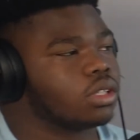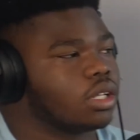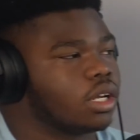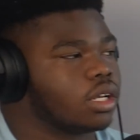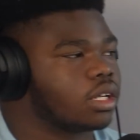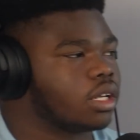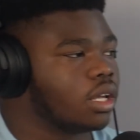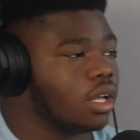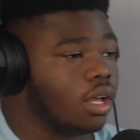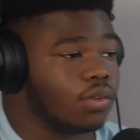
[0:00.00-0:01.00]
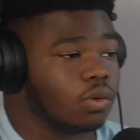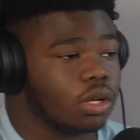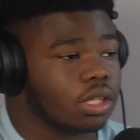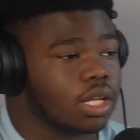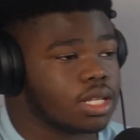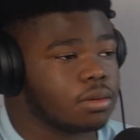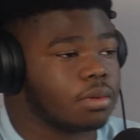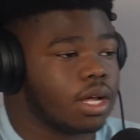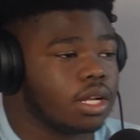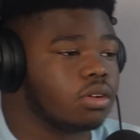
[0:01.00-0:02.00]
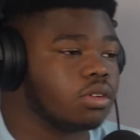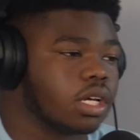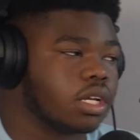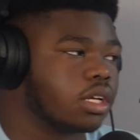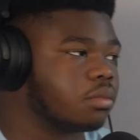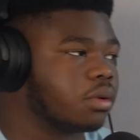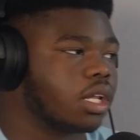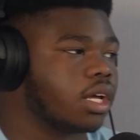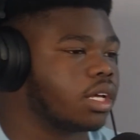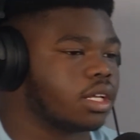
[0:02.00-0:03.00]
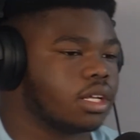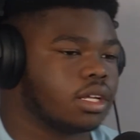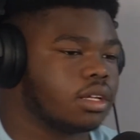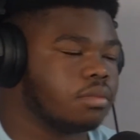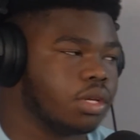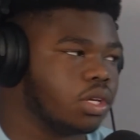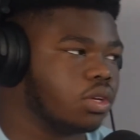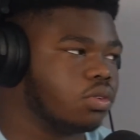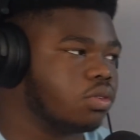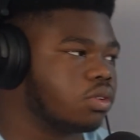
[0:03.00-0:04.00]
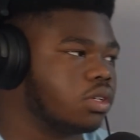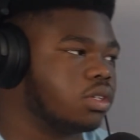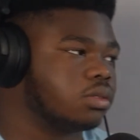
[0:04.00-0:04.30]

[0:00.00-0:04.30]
Like if you want that type of body, go get it. But like be you. You know what I'm